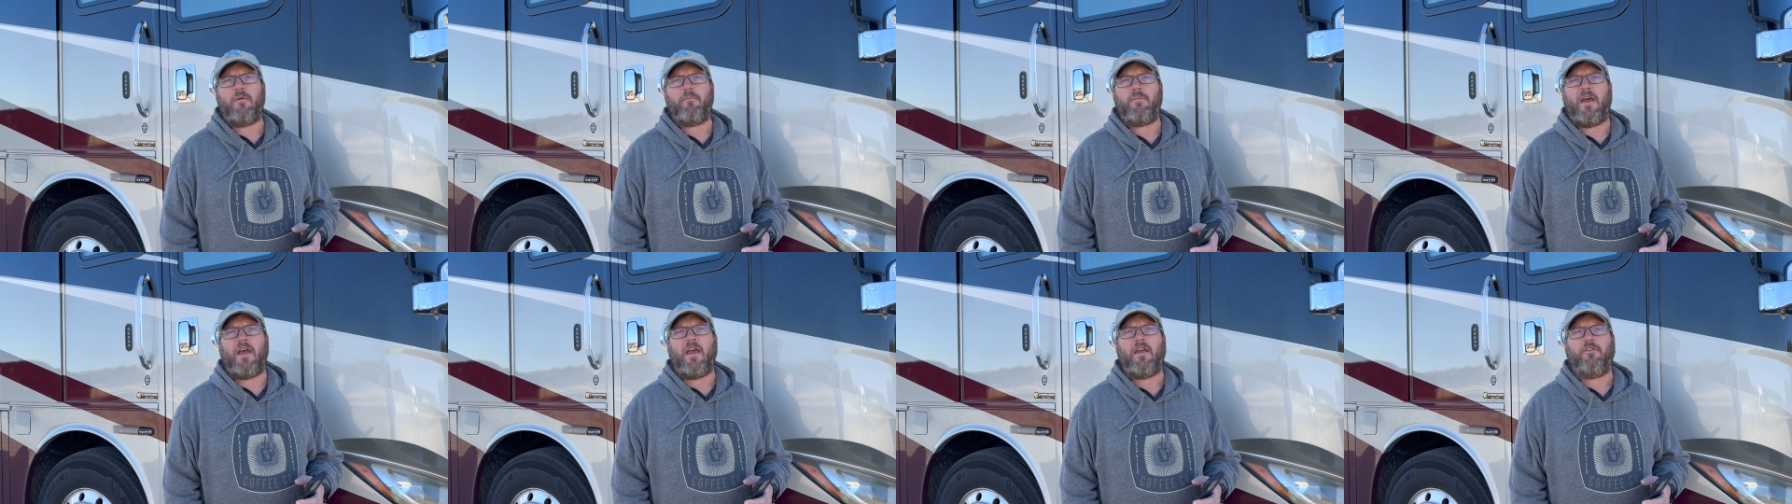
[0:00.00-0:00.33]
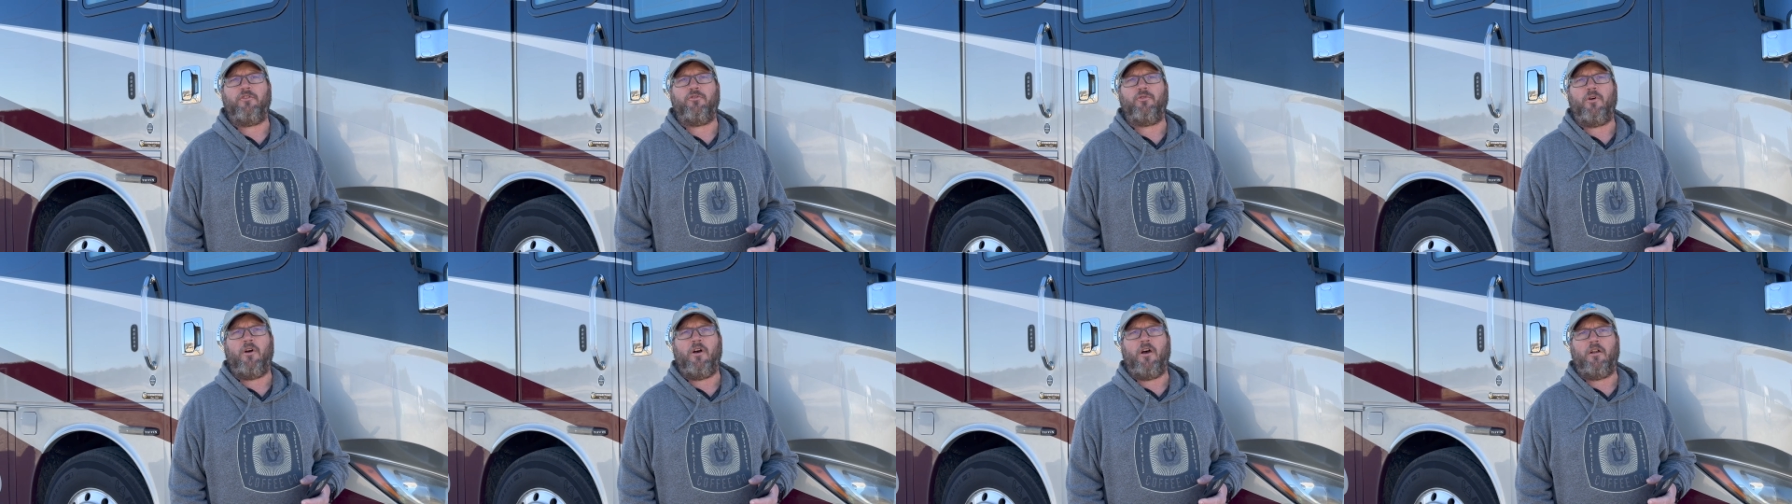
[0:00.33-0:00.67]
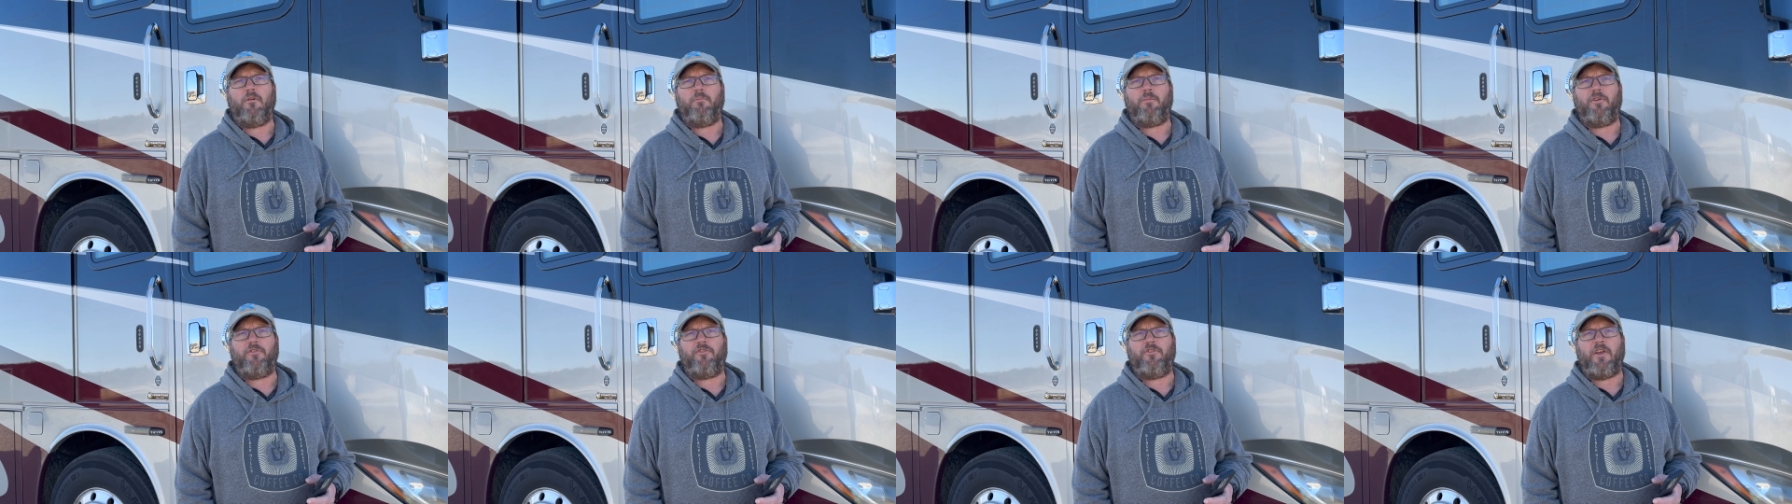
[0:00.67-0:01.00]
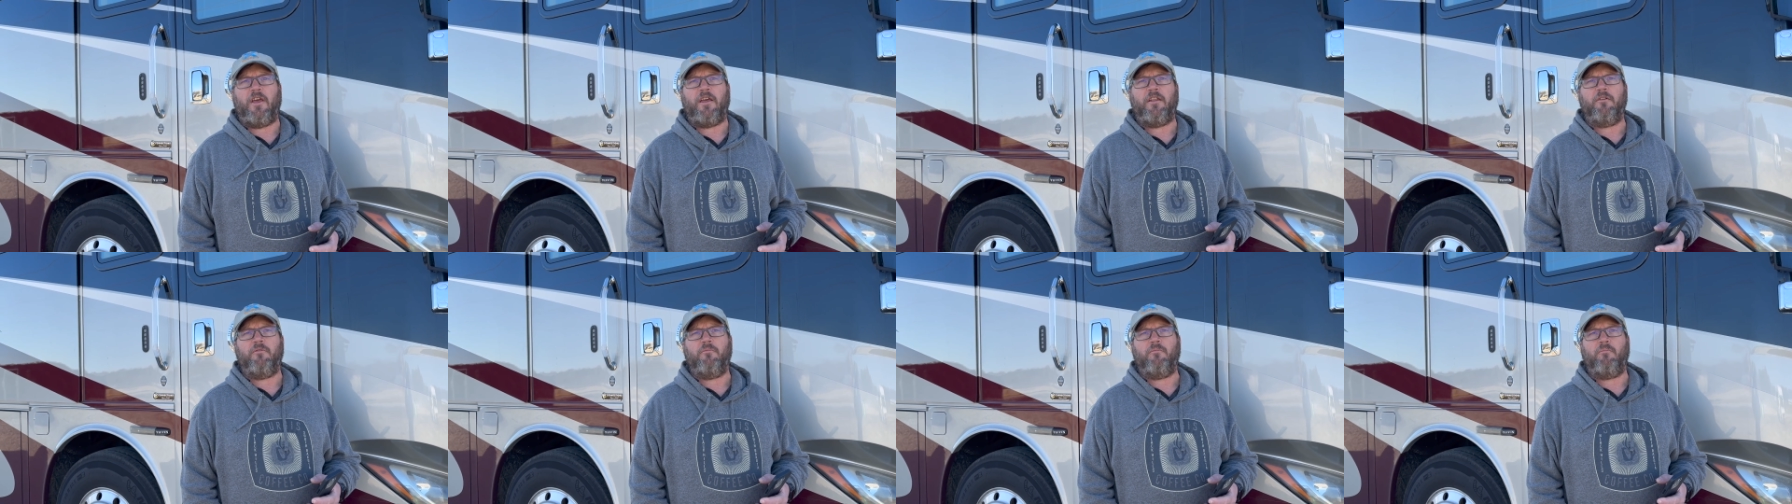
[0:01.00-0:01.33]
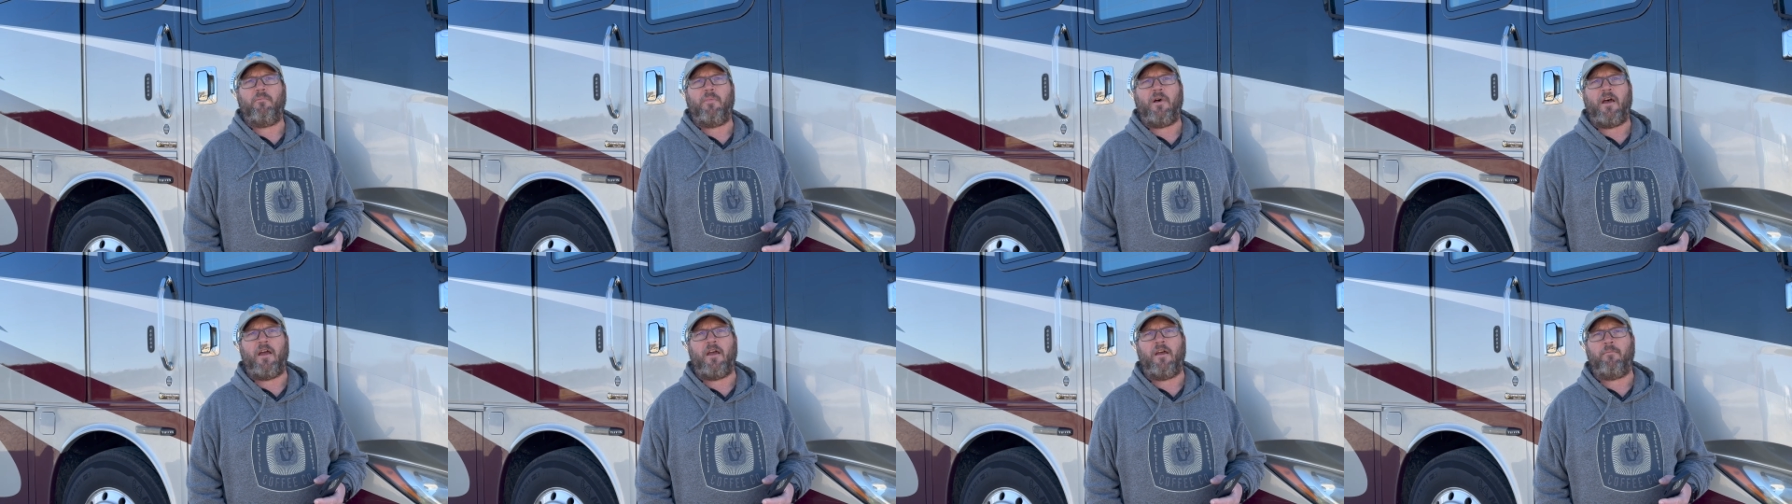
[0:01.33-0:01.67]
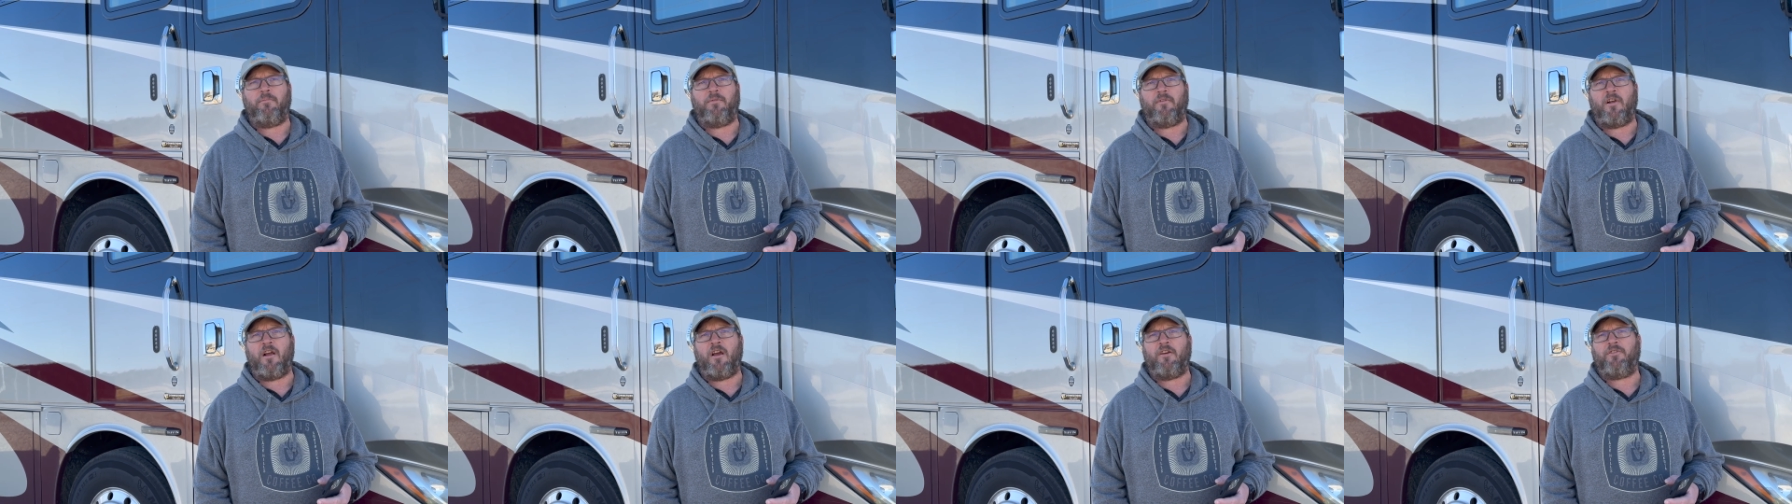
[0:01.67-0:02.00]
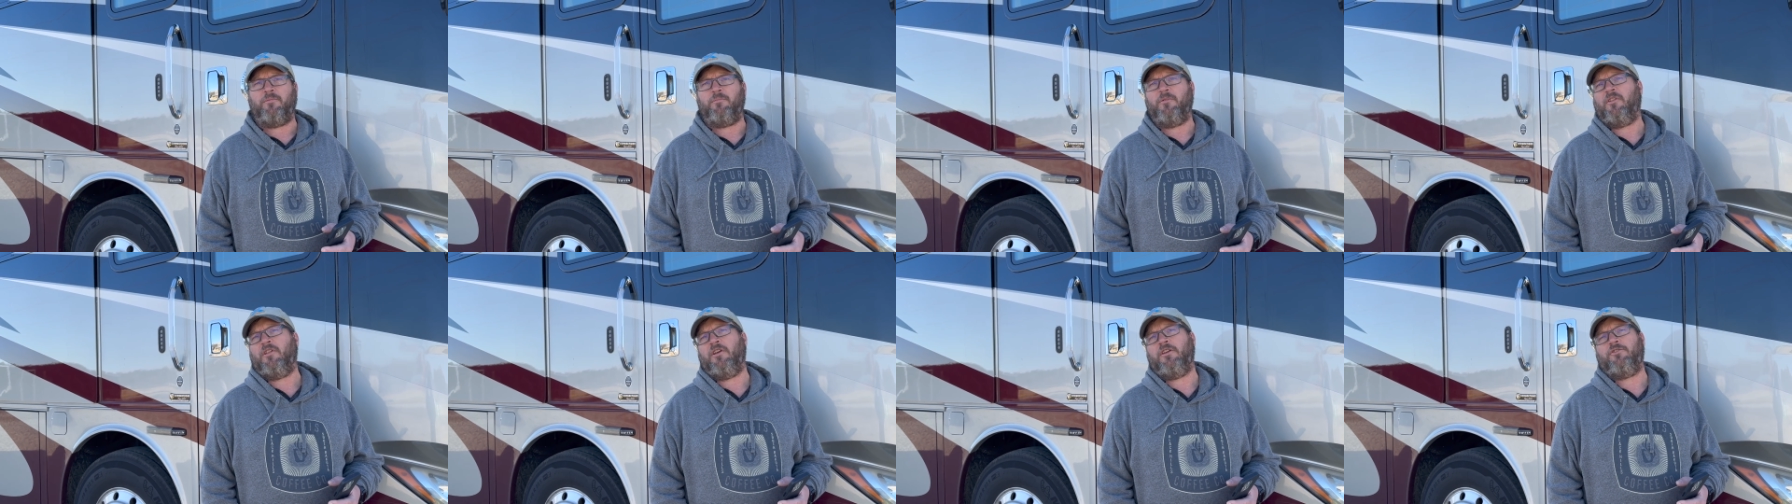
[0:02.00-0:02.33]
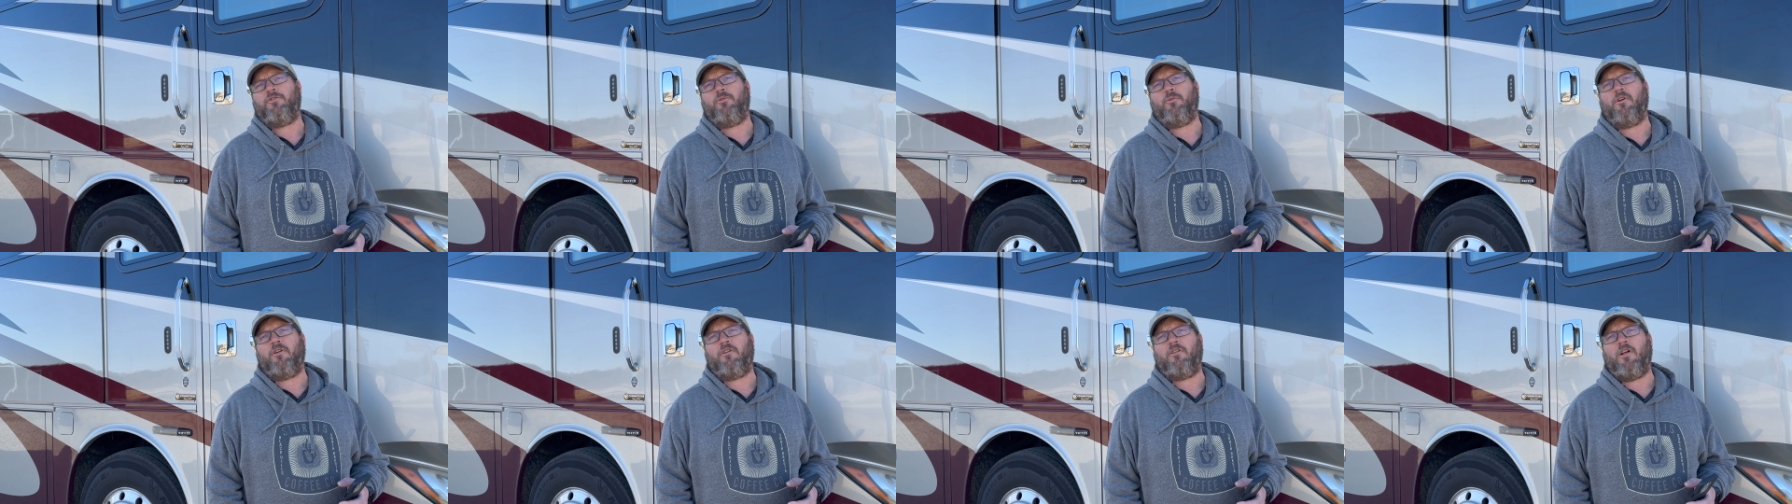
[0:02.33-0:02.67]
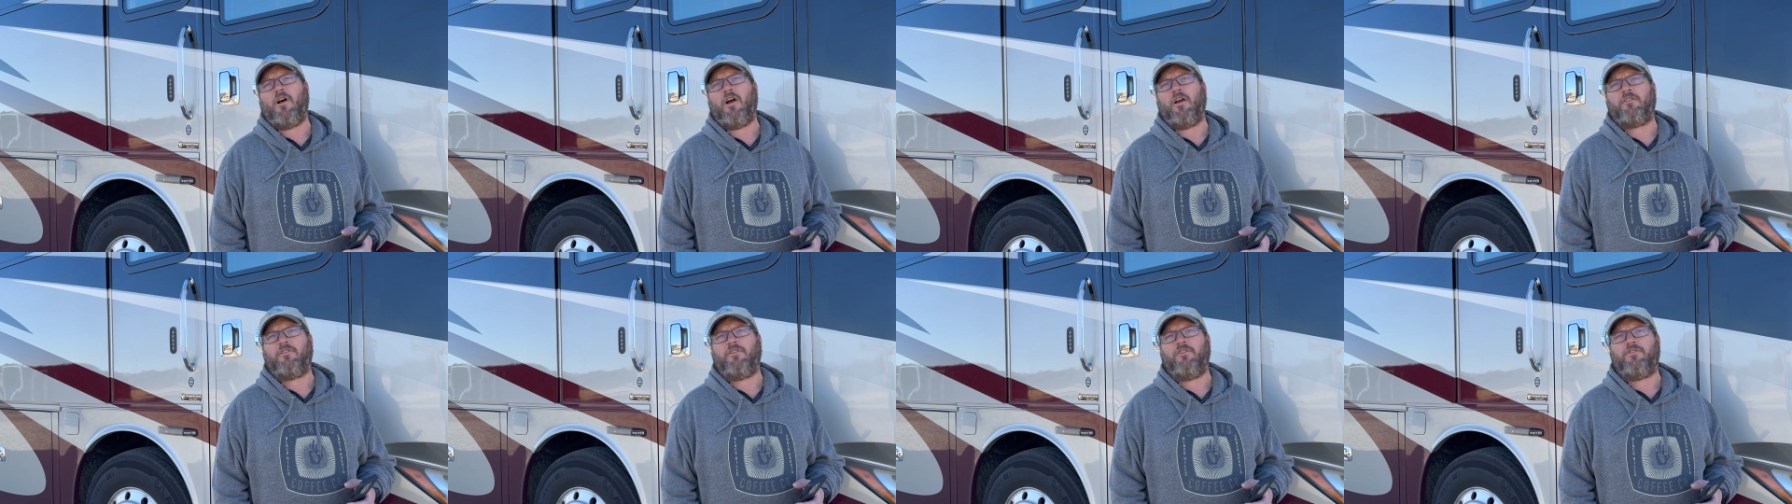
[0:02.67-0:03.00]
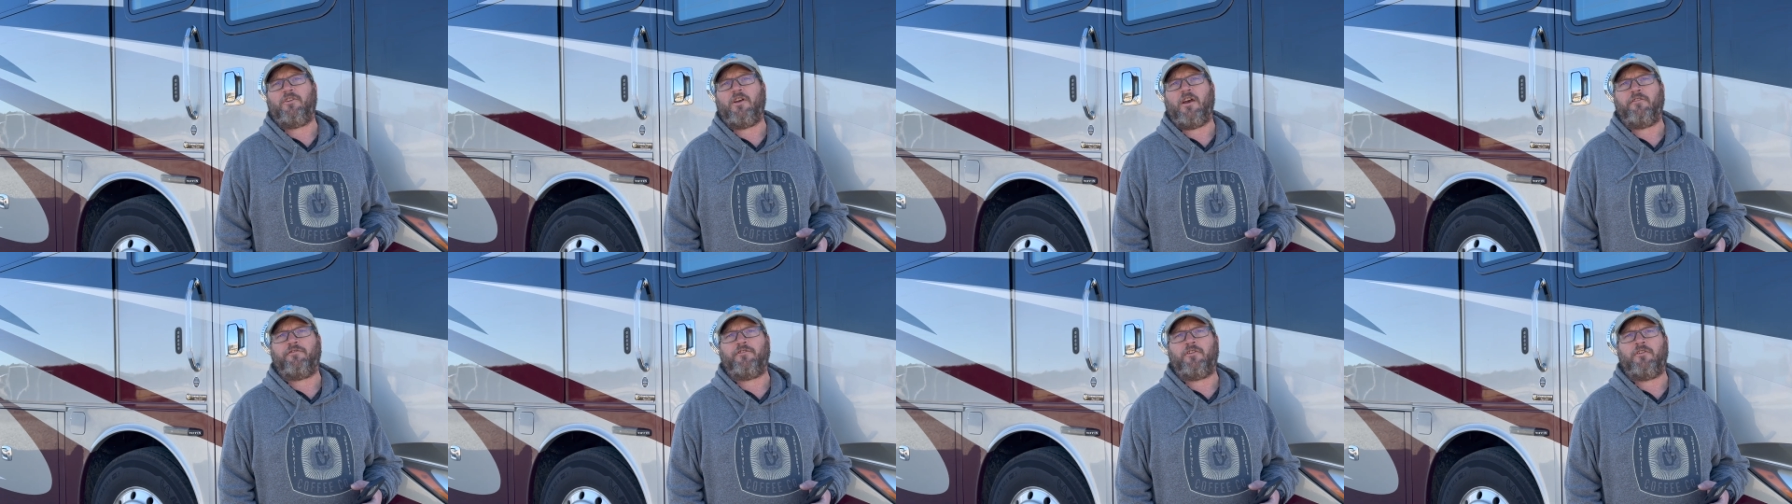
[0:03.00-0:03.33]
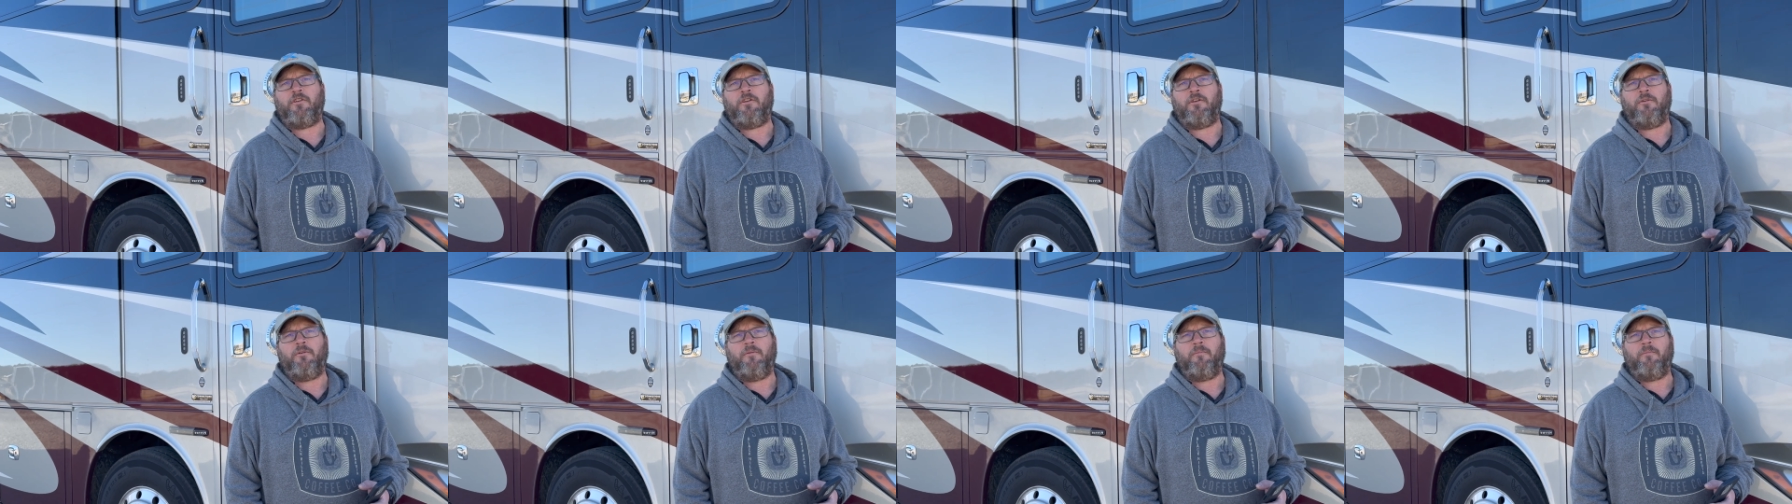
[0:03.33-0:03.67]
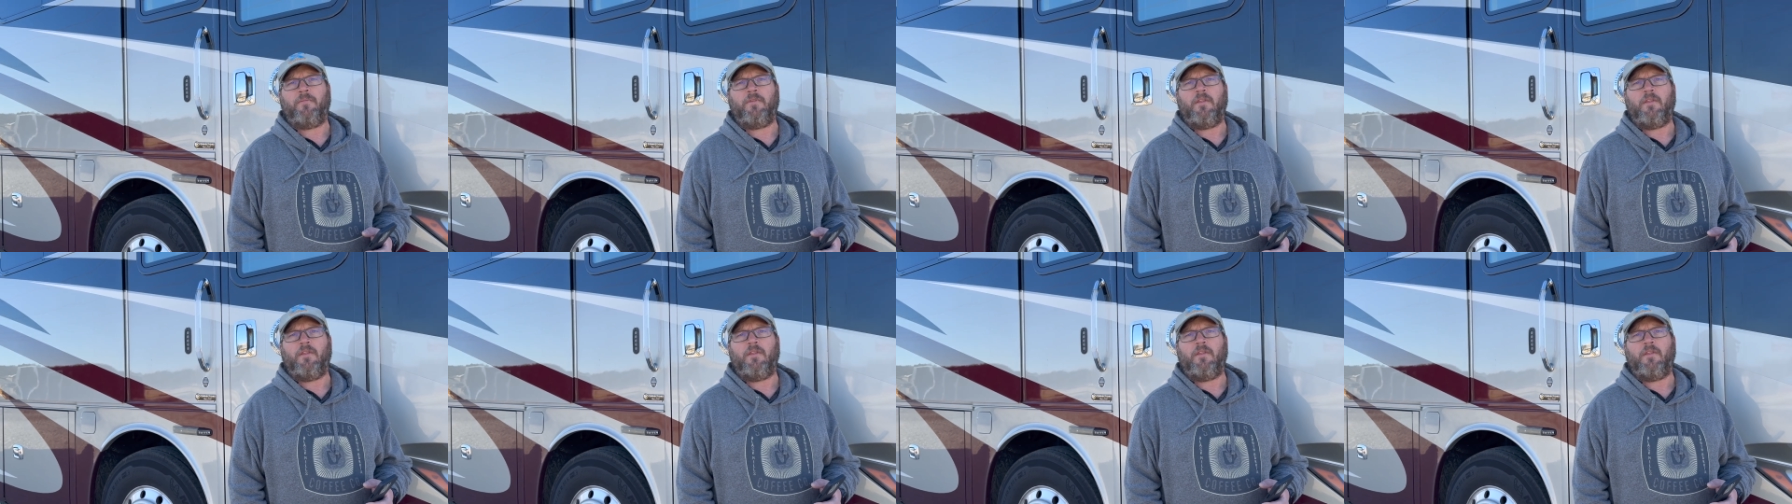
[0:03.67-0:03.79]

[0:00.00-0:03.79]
bank to 100% by approximately 2 o'clock this afternoon.